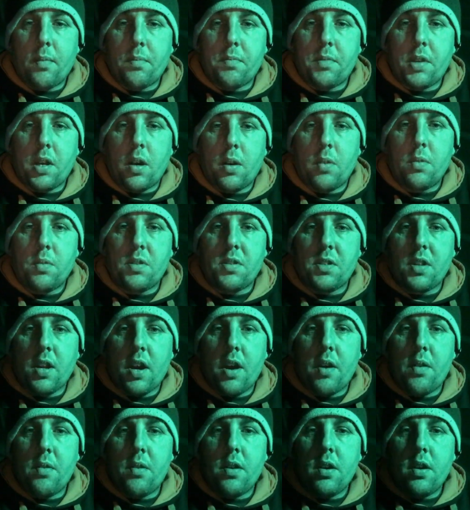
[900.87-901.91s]
So
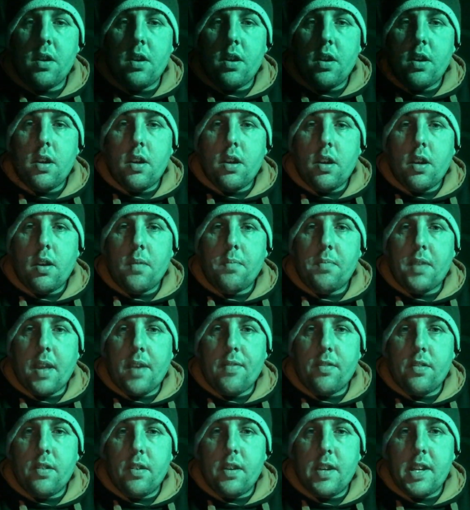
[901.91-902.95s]
I'm definitely
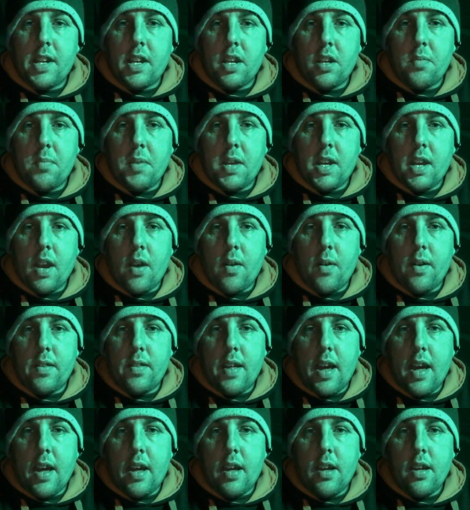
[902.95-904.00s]
going to be going there.
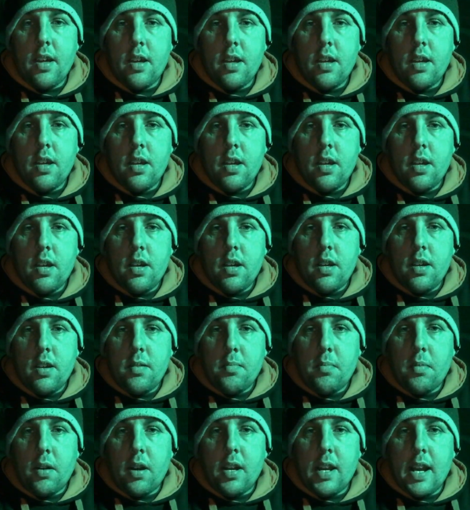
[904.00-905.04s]
My
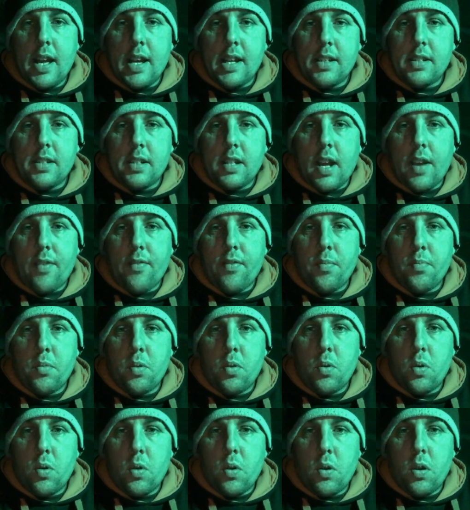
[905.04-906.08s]
Lake, Stafford Moor.
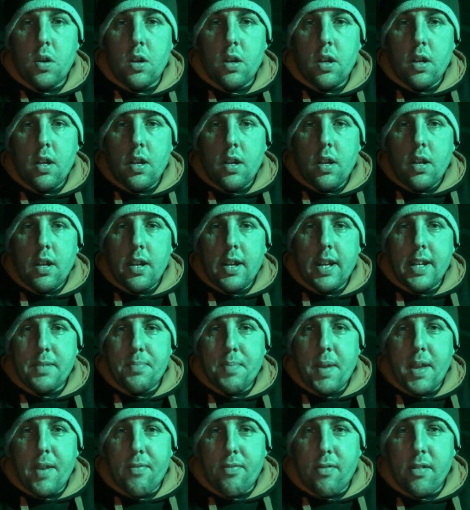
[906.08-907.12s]
Let's meet for a
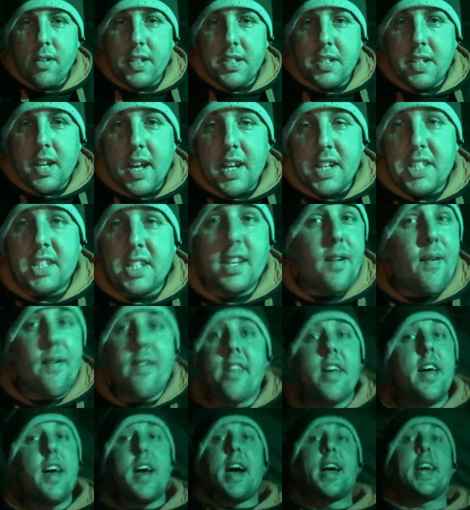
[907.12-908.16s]
sesh.
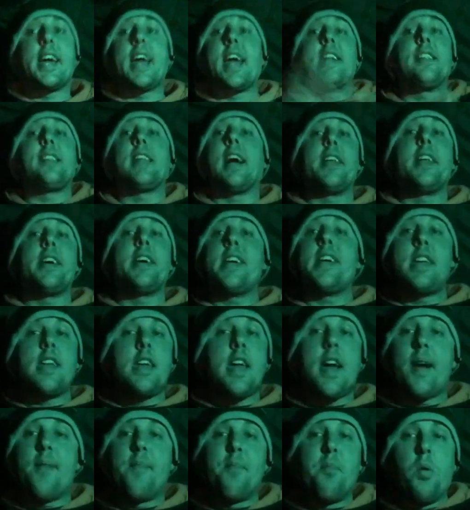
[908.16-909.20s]
Again, Danny. Yeah, more
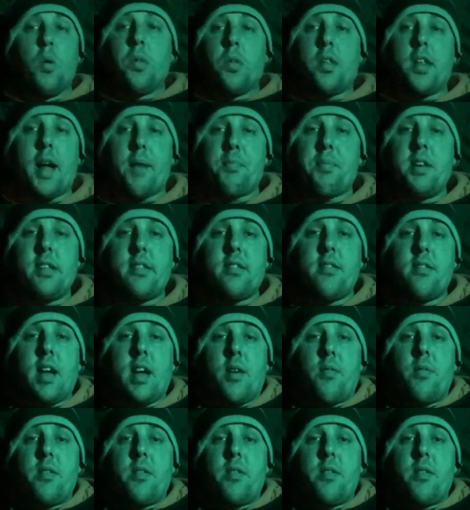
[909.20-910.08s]
than happy to do that with you.